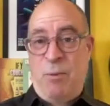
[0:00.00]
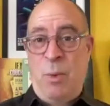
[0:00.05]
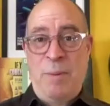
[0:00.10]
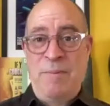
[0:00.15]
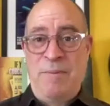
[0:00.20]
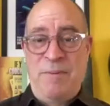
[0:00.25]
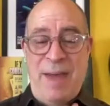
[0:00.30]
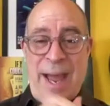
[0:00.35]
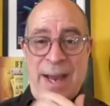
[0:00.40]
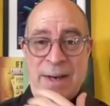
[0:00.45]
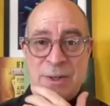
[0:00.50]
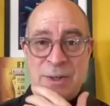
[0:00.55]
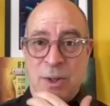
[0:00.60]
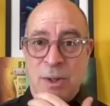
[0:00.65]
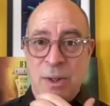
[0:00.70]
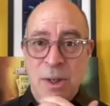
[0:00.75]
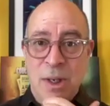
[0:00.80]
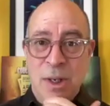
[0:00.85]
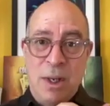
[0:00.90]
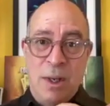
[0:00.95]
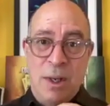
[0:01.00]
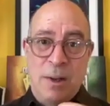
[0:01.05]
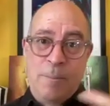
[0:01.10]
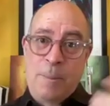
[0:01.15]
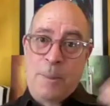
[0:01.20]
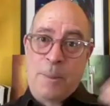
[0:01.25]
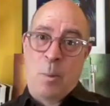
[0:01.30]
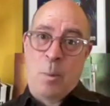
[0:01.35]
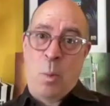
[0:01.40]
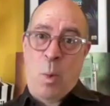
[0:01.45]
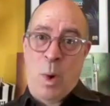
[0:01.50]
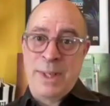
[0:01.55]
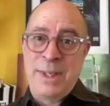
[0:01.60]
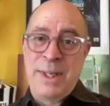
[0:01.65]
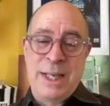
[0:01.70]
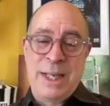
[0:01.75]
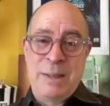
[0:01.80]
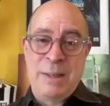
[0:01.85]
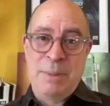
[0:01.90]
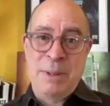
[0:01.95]
form factor.
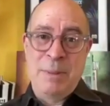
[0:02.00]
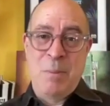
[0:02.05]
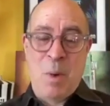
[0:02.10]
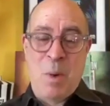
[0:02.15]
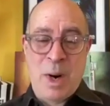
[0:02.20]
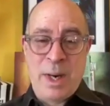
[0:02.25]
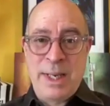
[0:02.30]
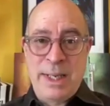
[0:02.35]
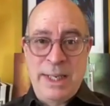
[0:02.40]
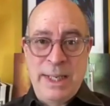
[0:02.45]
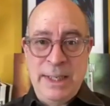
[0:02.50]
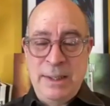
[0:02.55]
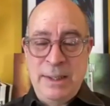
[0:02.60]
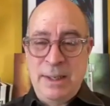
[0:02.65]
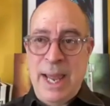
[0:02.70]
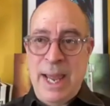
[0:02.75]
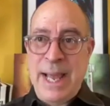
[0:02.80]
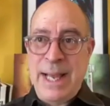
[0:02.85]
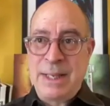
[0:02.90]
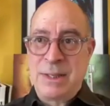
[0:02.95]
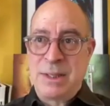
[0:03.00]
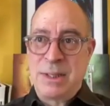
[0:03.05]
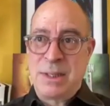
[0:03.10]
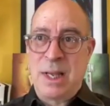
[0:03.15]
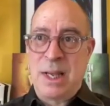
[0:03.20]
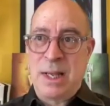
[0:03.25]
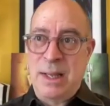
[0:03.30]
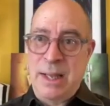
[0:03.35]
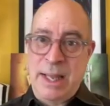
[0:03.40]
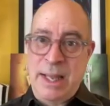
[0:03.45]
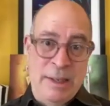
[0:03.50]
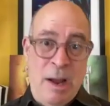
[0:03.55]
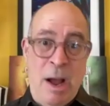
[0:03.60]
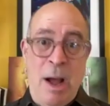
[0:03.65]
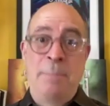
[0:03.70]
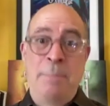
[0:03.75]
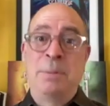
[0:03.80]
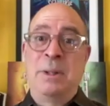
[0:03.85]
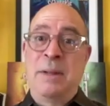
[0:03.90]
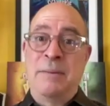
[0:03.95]
One can be marketed as an
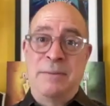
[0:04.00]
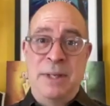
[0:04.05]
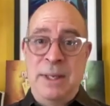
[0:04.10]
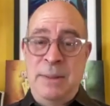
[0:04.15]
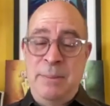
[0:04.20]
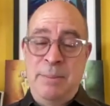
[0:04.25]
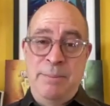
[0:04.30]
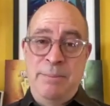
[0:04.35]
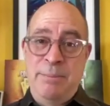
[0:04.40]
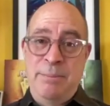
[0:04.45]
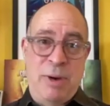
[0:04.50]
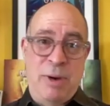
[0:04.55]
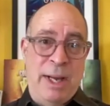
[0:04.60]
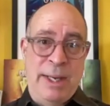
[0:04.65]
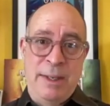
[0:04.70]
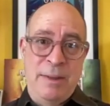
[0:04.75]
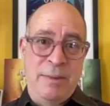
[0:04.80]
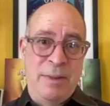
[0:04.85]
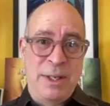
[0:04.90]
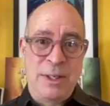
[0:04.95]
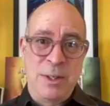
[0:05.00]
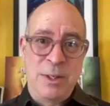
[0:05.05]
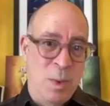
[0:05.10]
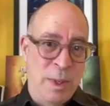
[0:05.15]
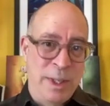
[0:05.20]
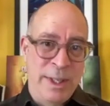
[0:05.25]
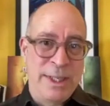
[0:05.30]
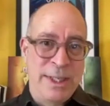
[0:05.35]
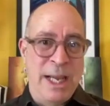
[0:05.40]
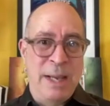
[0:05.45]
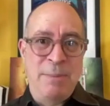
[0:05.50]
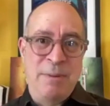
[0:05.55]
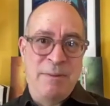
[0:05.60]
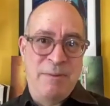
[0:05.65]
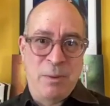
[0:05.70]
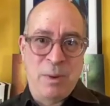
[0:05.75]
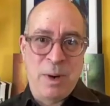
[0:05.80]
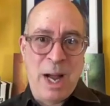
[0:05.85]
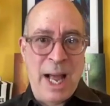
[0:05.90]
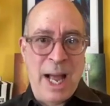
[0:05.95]
uplifting product that you want to take
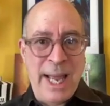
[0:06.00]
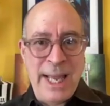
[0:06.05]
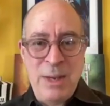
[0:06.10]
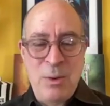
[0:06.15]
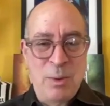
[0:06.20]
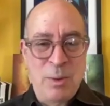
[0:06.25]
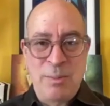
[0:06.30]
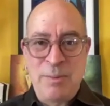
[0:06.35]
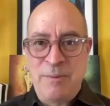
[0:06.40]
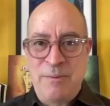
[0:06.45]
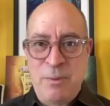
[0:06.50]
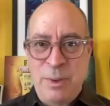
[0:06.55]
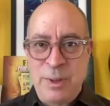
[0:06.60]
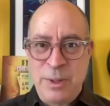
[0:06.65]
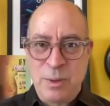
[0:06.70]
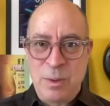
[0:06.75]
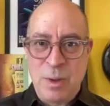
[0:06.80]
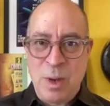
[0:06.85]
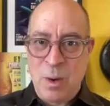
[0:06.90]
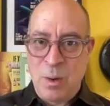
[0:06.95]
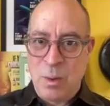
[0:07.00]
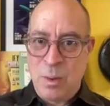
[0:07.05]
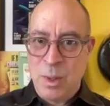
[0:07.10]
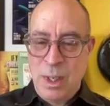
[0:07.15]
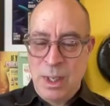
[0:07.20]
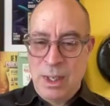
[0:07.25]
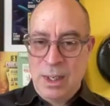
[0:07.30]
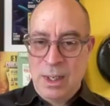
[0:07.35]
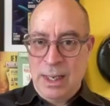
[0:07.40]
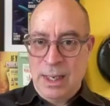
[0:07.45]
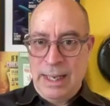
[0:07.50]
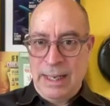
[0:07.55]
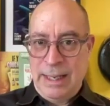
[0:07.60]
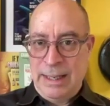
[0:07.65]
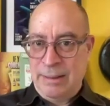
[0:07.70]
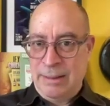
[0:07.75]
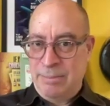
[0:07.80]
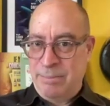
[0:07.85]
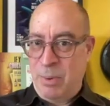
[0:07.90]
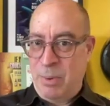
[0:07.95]
before a hike or before you go
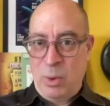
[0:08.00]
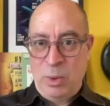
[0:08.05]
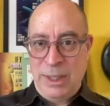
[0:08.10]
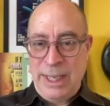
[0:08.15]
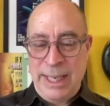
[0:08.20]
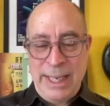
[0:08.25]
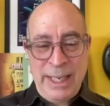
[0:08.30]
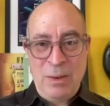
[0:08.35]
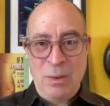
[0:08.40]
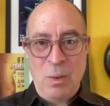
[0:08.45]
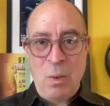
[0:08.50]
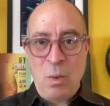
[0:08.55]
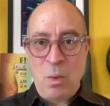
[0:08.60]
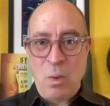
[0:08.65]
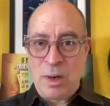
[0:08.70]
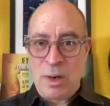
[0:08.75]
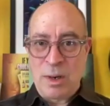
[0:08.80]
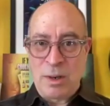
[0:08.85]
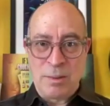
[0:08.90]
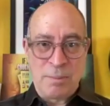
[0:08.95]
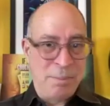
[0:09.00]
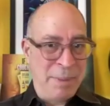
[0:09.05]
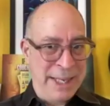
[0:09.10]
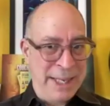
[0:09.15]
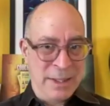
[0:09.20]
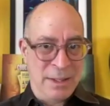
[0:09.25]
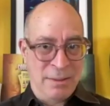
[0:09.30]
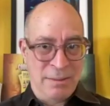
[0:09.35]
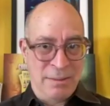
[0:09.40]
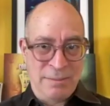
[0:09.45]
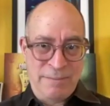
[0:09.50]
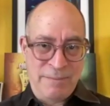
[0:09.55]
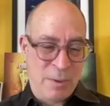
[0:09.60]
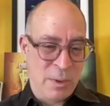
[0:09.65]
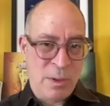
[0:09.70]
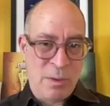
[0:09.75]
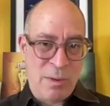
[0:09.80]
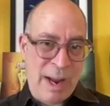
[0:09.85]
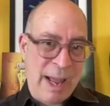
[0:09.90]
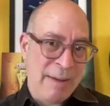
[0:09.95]
bowling or paint a
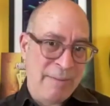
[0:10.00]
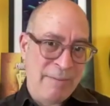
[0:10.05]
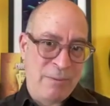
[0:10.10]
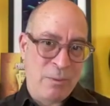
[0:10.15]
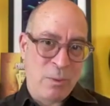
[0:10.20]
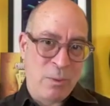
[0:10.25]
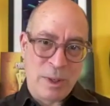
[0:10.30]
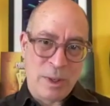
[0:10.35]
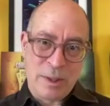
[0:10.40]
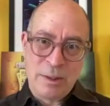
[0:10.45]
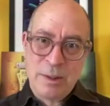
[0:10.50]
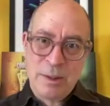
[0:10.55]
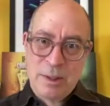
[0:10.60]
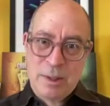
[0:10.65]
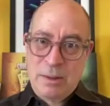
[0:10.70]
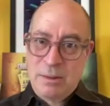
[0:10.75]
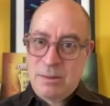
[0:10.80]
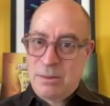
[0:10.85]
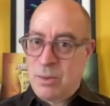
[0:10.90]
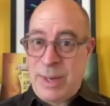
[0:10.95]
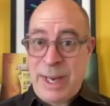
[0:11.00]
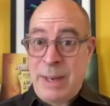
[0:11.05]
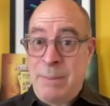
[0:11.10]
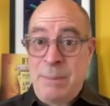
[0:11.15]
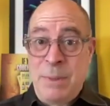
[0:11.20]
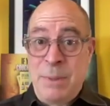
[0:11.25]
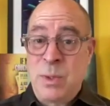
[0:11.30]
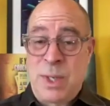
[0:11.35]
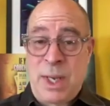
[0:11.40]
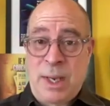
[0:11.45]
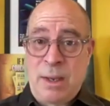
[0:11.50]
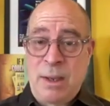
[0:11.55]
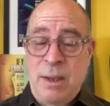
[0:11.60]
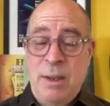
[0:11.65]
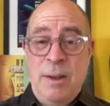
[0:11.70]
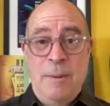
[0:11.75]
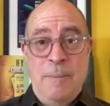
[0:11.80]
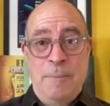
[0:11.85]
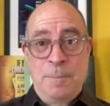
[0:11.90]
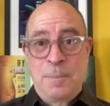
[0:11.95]
photograph or create music.
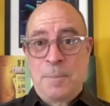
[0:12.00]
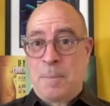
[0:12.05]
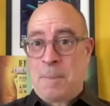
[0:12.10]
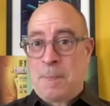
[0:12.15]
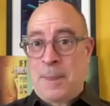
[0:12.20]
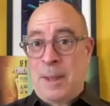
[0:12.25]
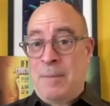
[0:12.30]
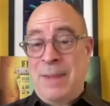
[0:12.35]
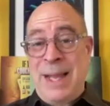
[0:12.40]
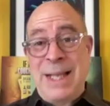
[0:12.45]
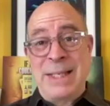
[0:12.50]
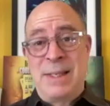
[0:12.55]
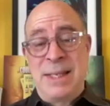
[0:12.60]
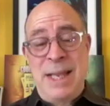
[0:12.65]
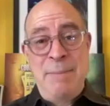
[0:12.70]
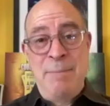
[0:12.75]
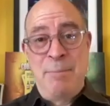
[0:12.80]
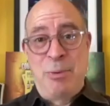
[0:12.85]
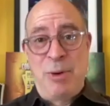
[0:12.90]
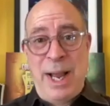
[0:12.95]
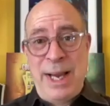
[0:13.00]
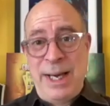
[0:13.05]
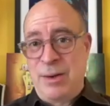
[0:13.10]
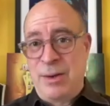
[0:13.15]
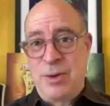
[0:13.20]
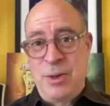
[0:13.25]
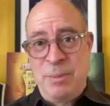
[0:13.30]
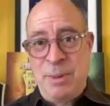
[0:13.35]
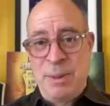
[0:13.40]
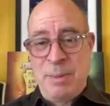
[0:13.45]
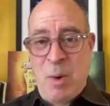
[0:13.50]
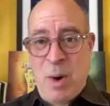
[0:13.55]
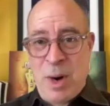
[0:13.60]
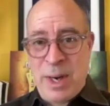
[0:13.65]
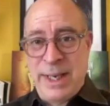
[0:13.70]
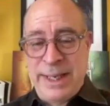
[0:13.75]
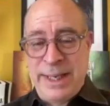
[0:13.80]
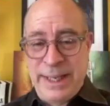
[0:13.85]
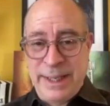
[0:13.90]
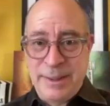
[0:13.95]
That same product could be
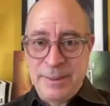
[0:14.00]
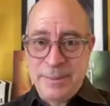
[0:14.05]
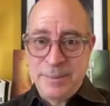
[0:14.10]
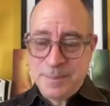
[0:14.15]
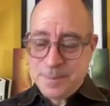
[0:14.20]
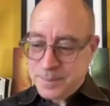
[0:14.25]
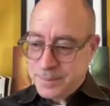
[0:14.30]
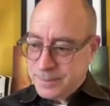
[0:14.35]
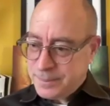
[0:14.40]
marketed